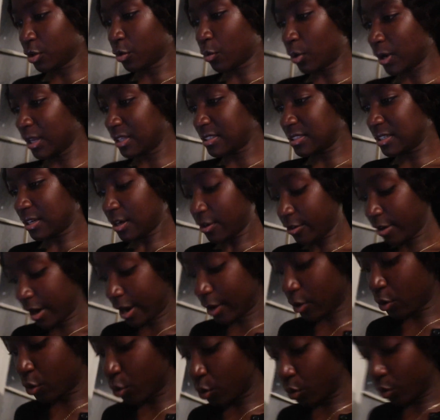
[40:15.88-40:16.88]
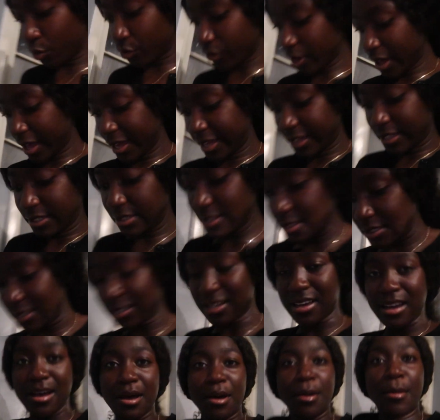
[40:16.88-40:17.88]
quality. All right, cool. That is
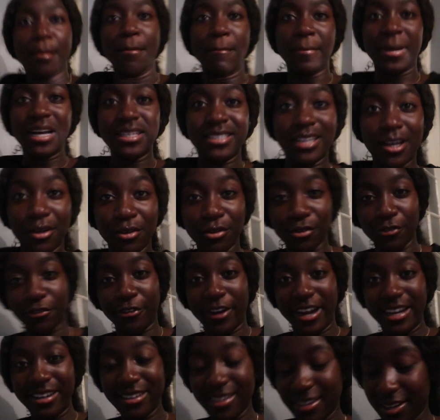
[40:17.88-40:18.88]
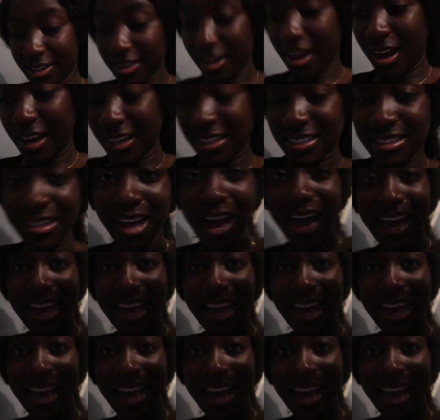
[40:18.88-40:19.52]
my childhood friend. Guys, I